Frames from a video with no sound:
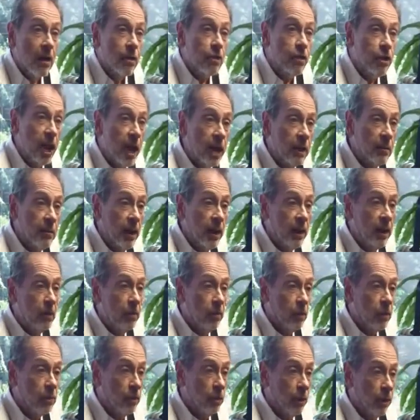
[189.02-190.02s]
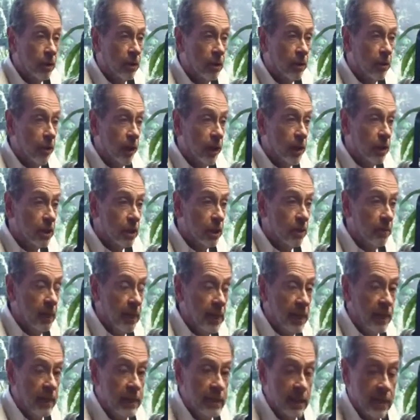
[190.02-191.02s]
Jack Benny was one of the greatest
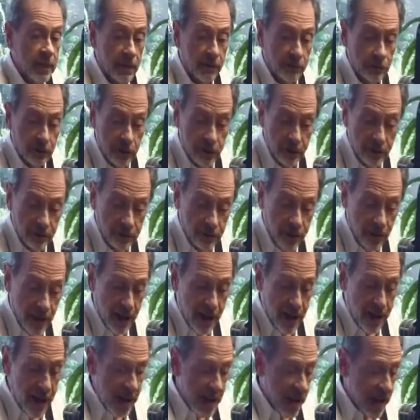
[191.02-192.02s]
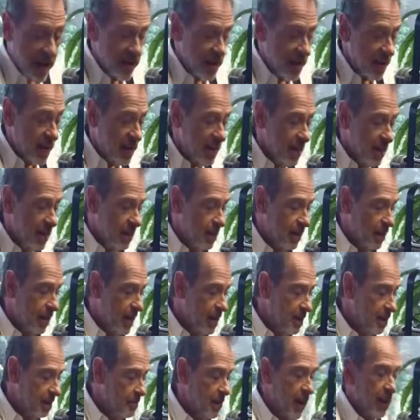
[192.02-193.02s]
comedians that ever lived, and
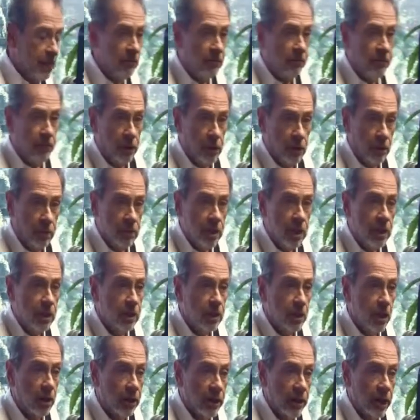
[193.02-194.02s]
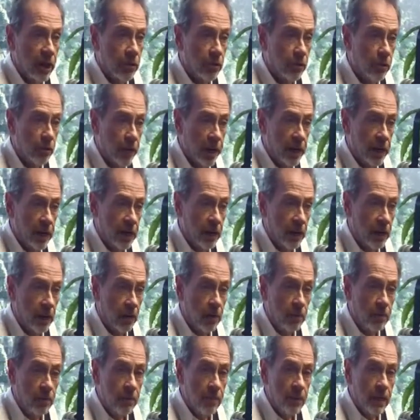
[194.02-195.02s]
he made films. He started out in
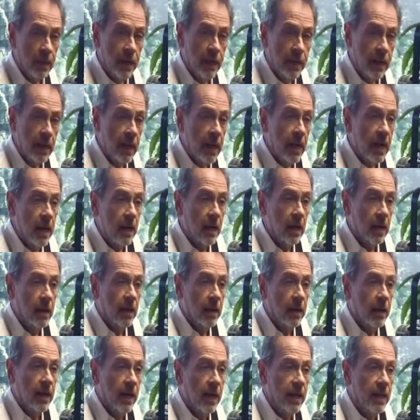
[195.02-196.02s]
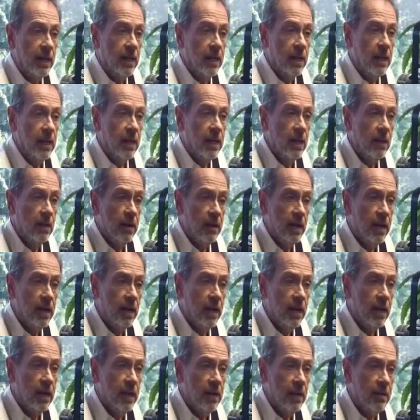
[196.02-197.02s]
radio, and
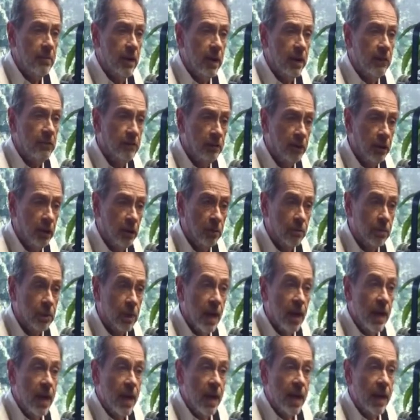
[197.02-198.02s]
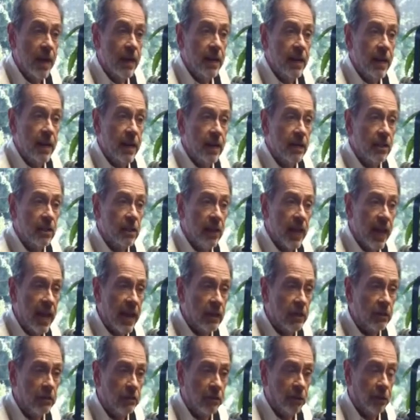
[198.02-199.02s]
he made films, and his
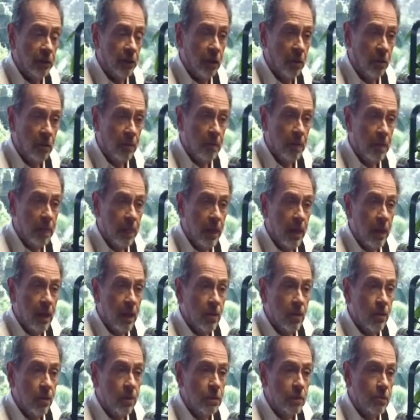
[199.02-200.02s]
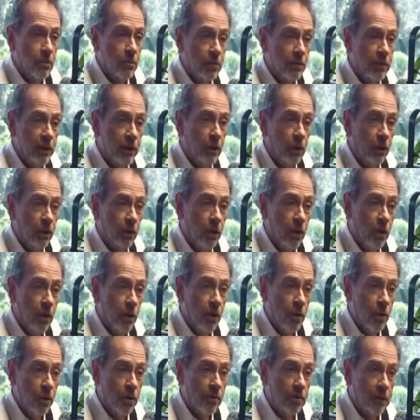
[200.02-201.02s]
last film was a movie called The
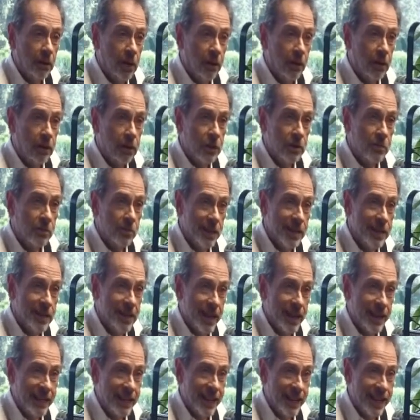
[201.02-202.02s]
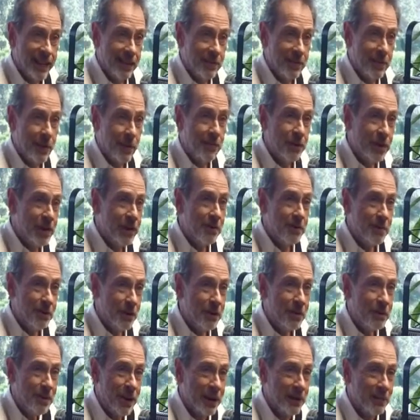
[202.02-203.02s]
Horn Blows at Midnight, and I'm reading a
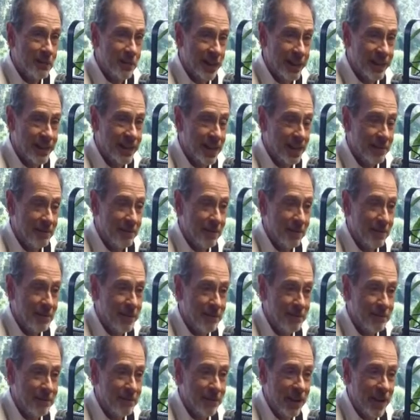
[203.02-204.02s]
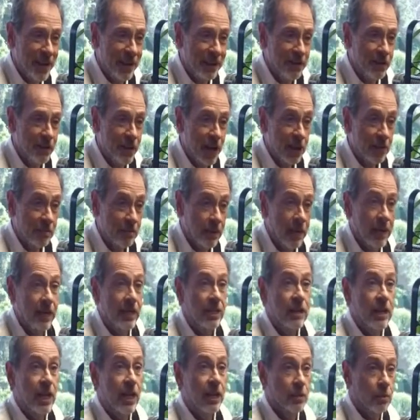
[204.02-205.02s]
book about him right now. I'm a big fan of Jack
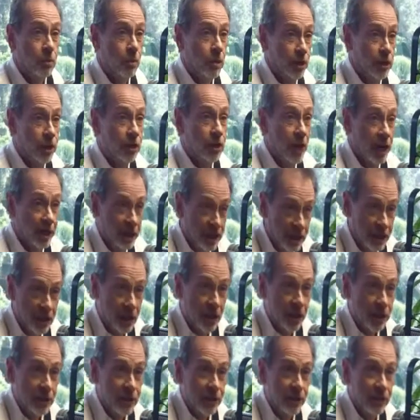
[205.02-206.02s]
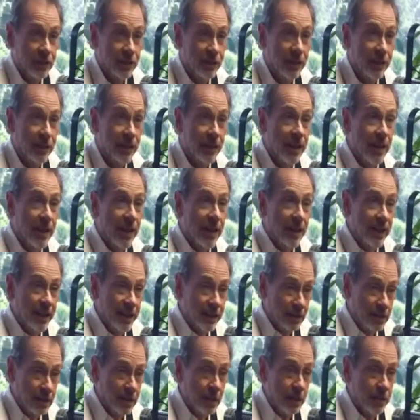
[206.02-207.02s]
Benny's, as was Johnny Carson
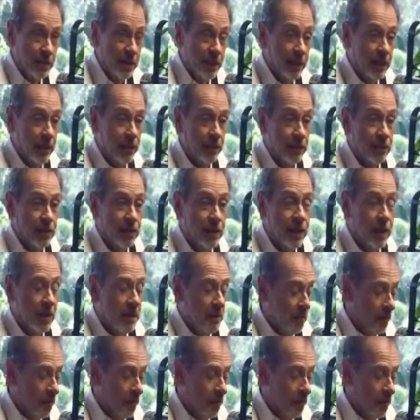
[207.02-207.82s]
and so many others.